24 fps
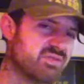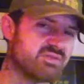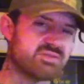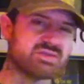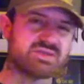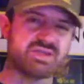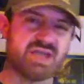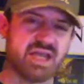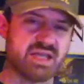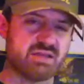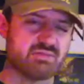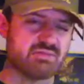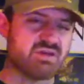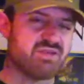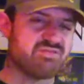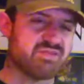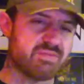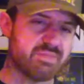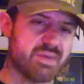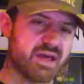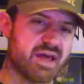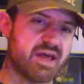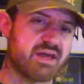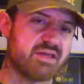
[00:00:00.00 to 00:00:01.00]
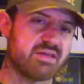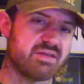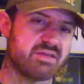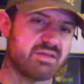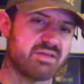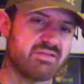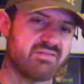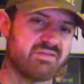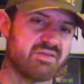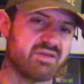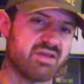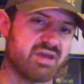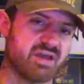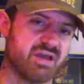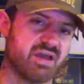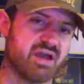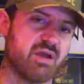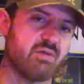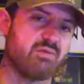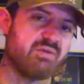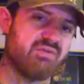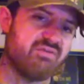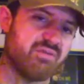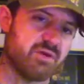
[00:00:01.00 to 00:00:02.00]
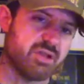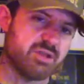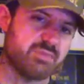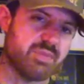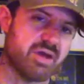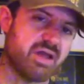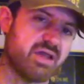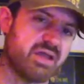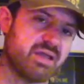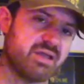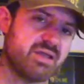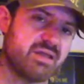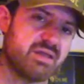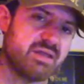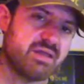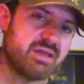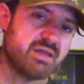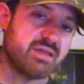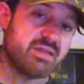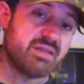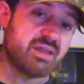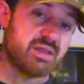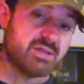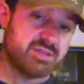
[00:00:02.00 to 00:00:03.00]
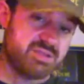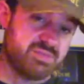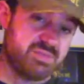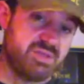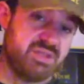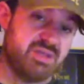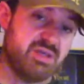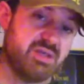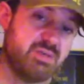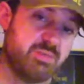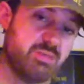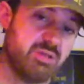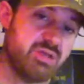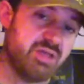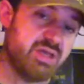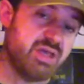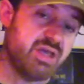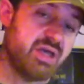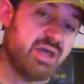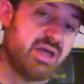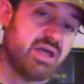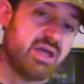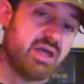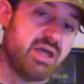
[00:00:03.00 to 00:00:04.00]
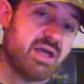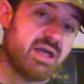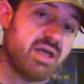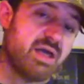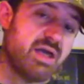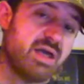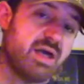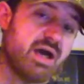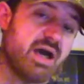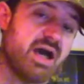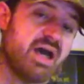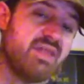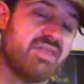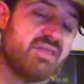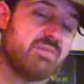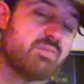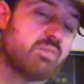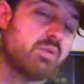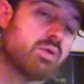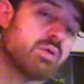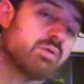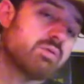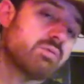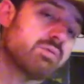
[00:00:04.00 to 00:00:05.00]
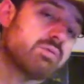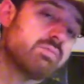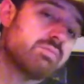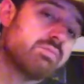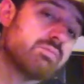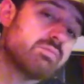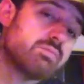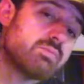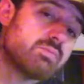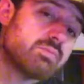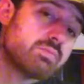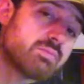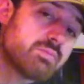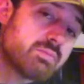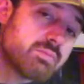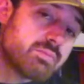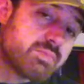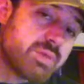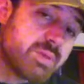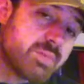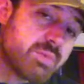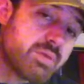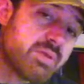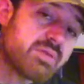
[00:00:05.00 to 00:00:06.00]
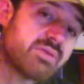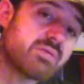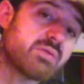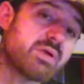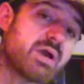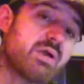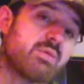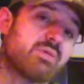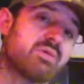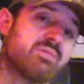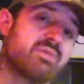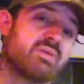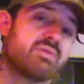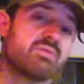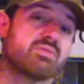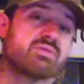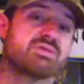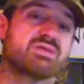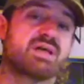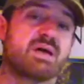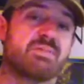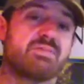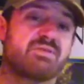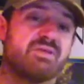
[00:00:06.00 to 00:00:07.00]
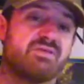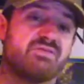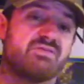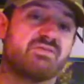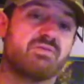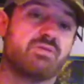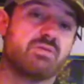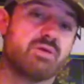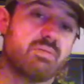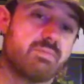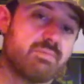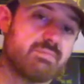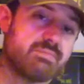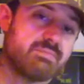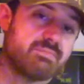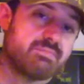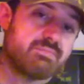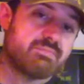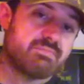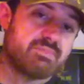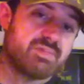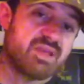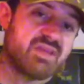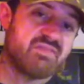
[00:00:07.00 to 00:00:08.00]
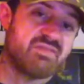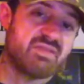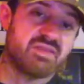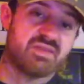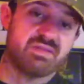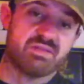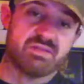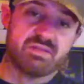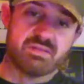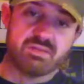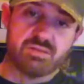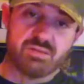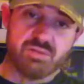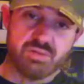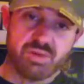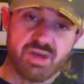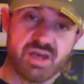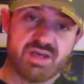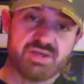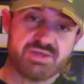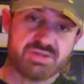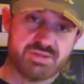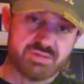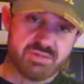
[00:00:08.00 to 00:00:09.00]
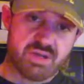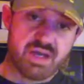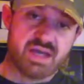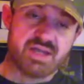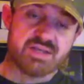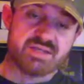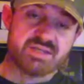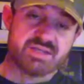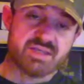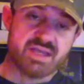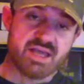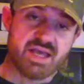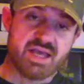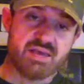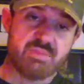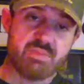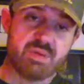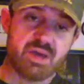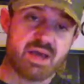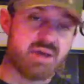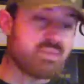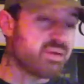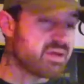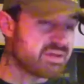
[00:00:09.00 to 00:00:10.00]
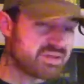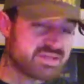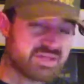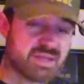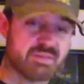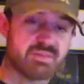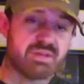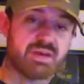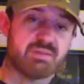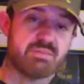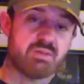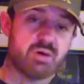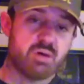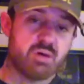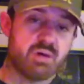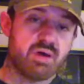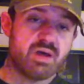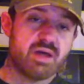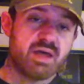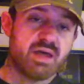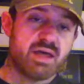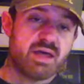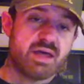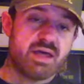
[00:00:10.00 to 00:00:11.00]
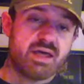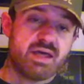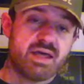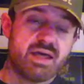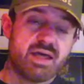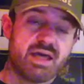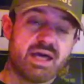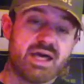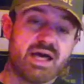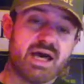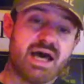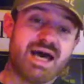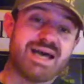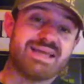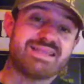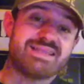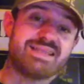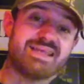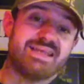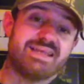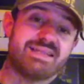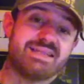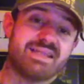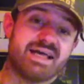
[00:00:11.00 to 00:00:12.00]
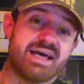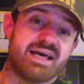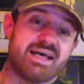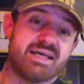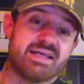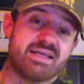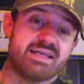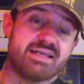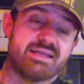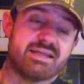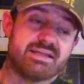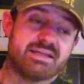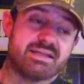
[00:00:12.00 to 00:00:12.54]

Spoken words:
understanding right off the bat, of like how we felt about it, the LGBT community, I think more people on the right would have been receptive to giving you guys your rights. And but at the same time, though, I think that